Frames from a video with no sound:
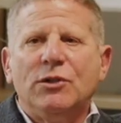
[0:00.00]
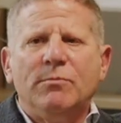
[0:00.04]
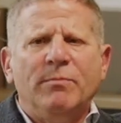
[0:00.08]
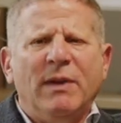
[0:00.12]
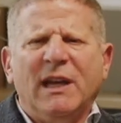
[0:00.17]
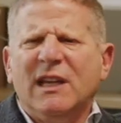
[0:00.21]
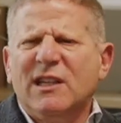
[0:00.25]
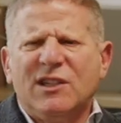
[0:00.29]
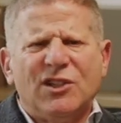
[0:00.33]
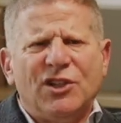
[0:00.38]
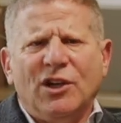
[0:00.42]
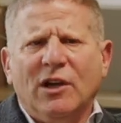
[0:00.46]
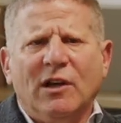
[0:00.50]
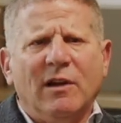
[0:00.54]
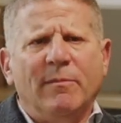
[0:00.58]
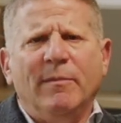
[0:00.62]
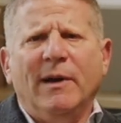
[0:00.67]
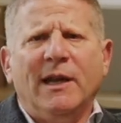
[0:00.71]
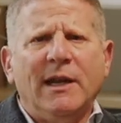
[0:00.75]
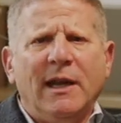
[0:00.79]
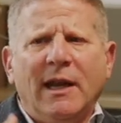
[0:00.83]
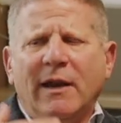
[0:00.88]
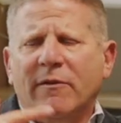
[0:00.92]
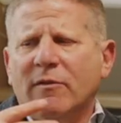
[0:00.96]
biggest chunk of
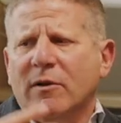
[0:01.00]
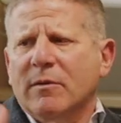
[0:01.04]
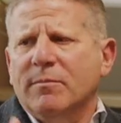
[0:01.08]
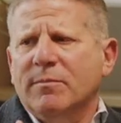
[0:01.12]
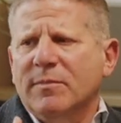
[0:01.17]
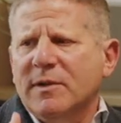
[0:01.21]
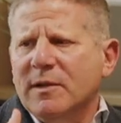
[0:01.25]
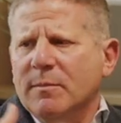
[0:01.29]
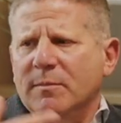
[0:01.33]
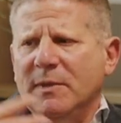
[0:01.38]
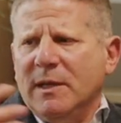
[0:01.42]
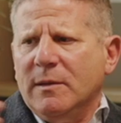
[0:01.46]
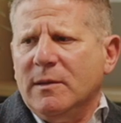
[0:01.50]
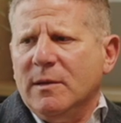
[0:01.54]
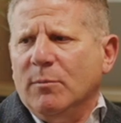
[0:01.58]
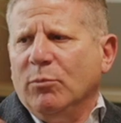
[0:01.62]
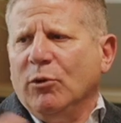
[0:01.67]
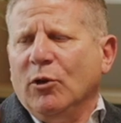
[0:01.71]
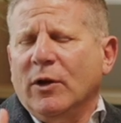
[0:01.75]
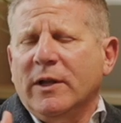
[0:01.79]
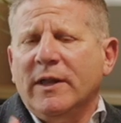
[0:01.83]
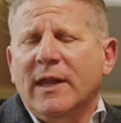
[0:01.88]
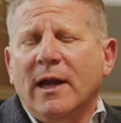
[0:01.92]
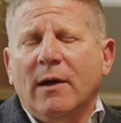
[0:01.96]
money ever to be
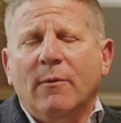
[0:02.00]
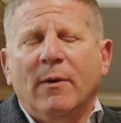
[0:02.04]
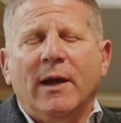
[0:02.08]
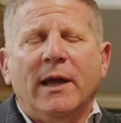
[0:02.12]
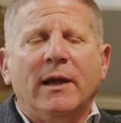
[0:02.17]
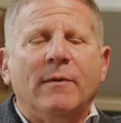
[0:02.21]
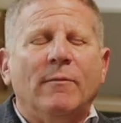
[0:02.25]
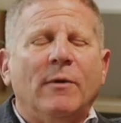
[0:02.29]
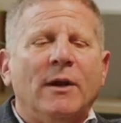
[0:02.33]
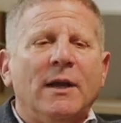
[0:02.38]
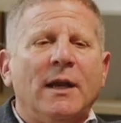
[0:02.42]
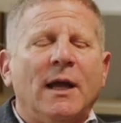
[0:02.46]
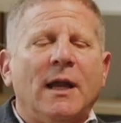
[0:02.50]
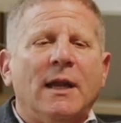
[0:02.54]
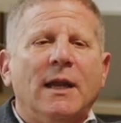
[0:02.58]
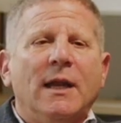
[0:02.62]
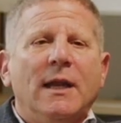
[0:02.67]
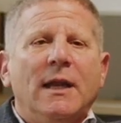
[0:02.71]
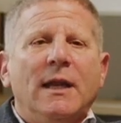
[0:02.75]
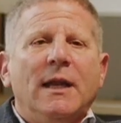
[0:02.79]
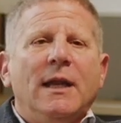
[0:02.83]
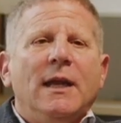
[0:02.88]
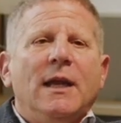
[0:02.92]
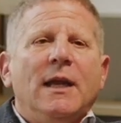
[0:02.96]
deployed that way and whatnot.
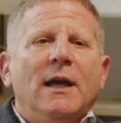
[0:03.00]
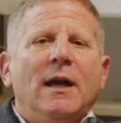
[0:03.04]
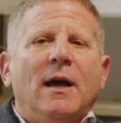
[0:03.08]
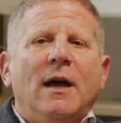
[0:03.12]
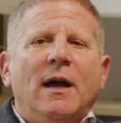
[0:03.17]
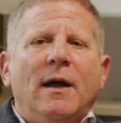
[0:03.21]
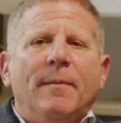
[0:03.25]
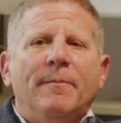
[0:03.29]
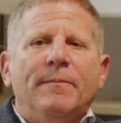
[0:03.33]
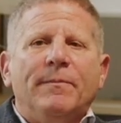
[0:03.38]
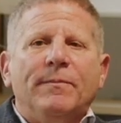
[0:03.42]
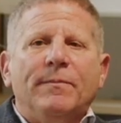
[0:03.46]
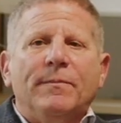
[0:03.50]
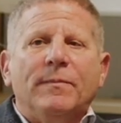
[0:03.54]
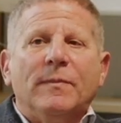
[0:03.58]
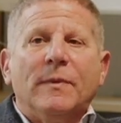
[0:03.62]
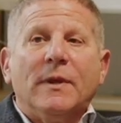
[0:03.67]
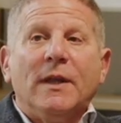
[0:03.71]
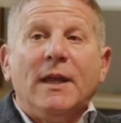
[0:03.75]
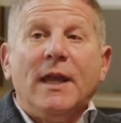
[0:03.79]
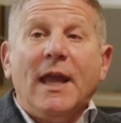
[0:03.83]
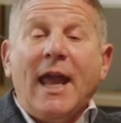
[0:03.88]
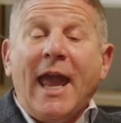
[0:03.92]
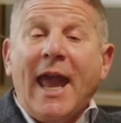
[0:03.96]

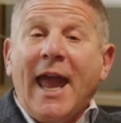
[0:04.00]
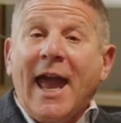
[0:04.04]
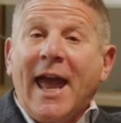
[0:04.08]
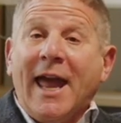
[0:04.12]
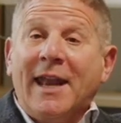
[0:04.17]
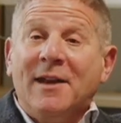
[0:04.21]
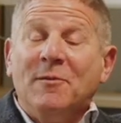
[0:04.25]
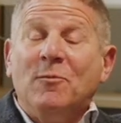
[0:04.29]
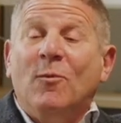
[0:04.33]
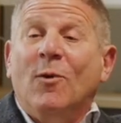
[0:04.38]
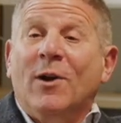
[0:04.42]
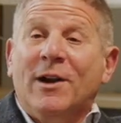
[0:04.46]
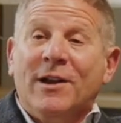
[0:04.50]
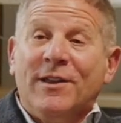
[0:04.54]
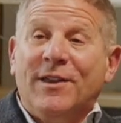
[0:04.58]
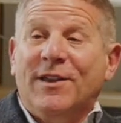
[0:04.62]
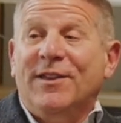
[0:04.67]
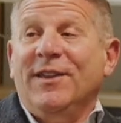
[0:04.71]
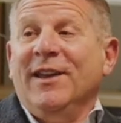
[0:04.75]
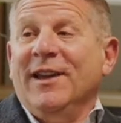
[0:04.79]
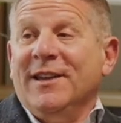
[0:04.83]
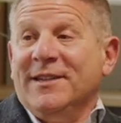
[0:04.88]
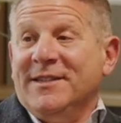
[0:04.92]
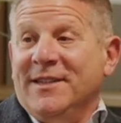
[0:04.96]
And one of the
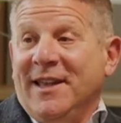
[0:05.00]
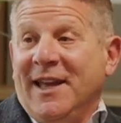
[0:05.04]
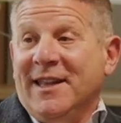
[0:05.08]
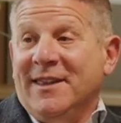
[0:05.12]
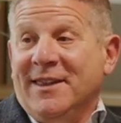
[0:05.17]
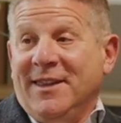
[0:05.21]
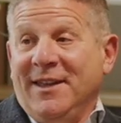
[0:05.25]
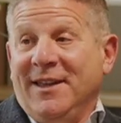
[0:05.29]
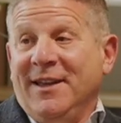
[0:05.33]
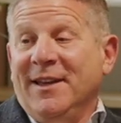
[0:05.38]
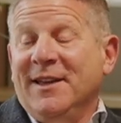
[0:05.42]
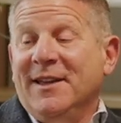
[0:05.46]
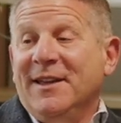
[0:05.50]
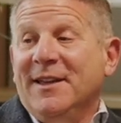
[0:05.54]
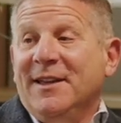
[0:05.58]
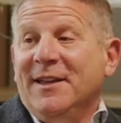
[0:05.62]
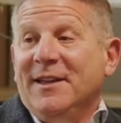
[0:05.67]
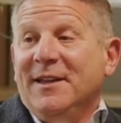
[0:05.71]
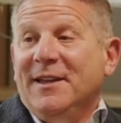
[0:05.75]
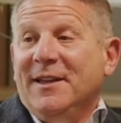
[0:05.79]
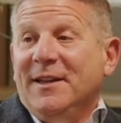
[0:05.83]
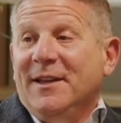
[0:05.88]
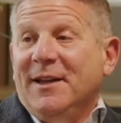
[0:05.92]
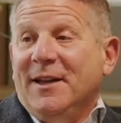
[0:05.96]
things that the
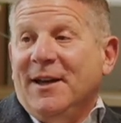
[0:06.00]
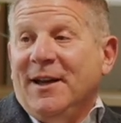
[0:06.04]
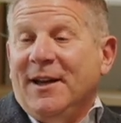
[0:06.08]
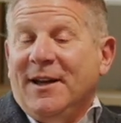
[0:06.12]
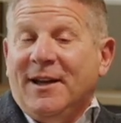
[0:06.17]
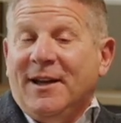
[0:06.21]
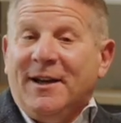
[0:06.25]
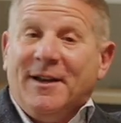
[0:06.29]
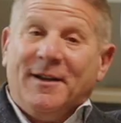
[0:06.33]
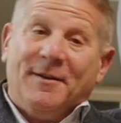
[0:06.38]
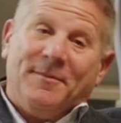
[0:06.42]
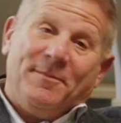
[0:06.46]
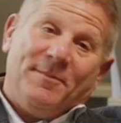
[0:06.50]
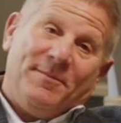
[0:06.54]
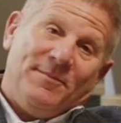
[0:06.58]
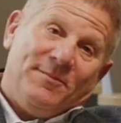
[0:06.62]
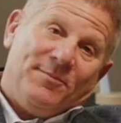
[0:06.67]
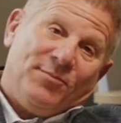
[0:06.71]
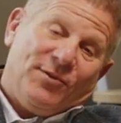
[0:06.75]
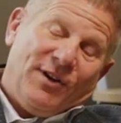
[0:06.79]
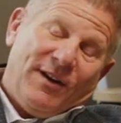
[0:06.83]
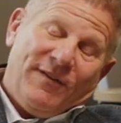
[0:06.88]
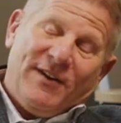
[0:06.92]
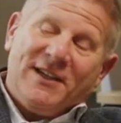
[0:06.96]

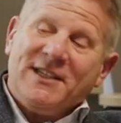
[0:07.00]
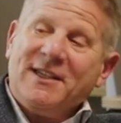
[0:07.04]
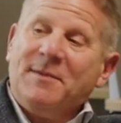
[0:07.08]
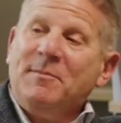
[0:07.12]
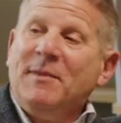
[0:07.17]
previous